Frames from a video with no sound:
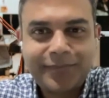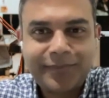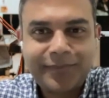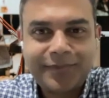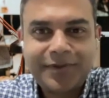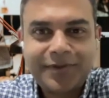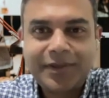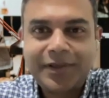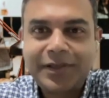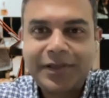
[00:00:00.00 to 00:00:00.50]

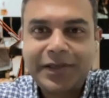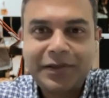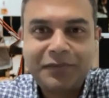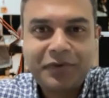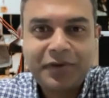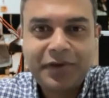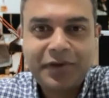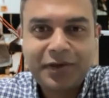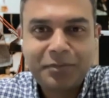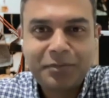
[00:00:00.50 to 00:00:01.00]

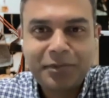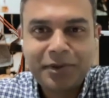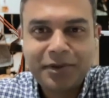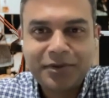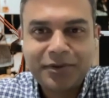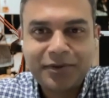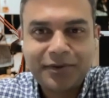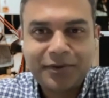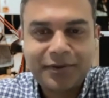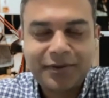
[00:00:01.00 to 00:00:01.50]
significant
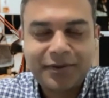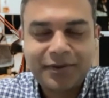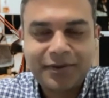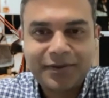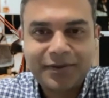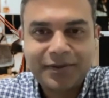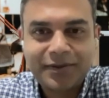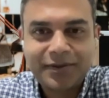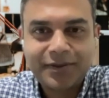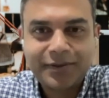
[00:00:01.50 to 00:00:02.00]
majority, I'd
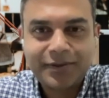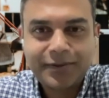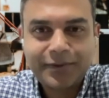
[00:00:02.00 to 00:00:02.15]
say.